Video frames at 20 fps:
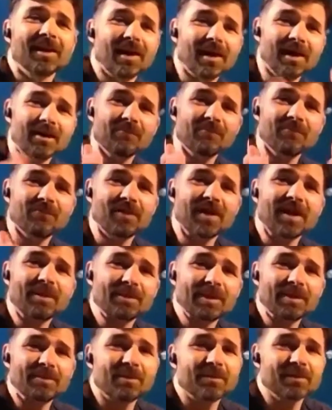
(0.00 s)
Fab,
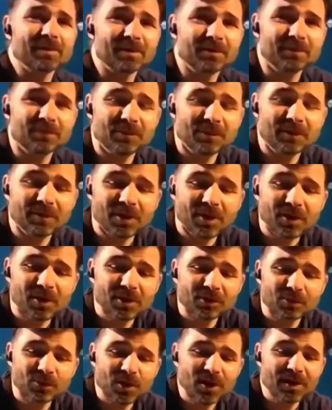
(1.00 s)
keep up the
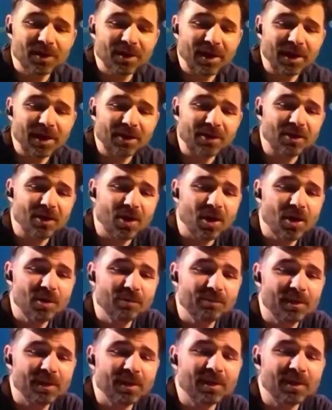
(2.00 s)
hard work and hope